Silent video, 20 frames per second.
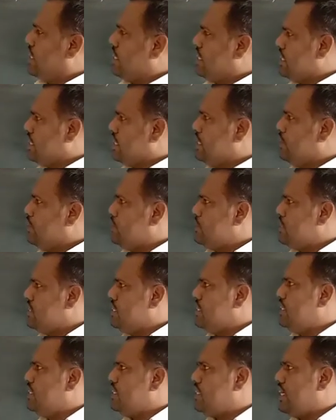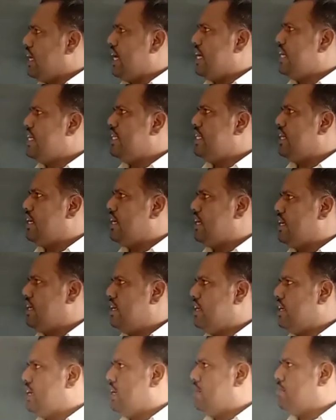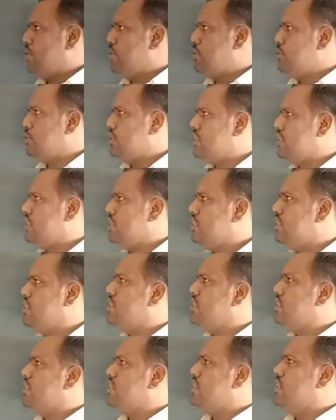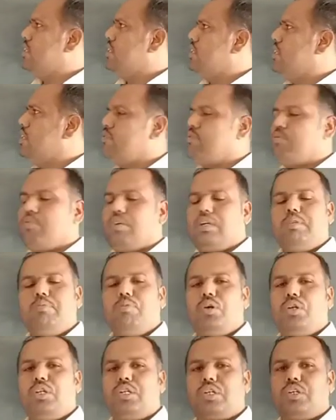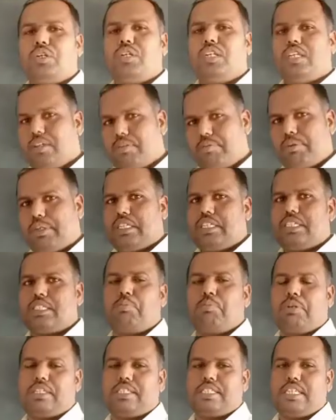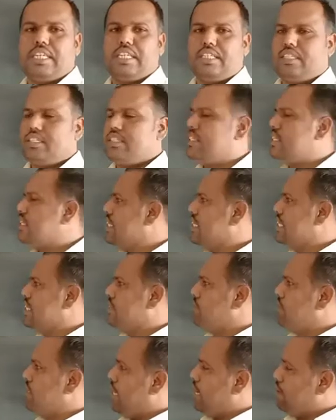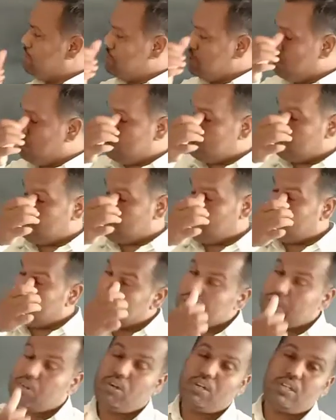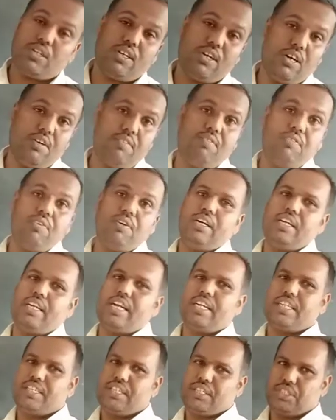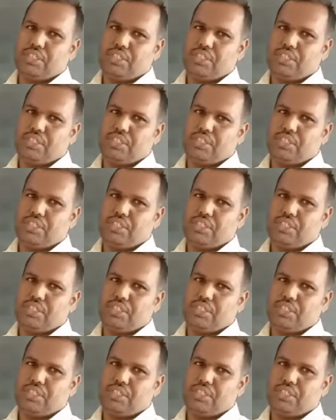gives the idea about one molecule, if it is present, it will absorb one quanta of radiation.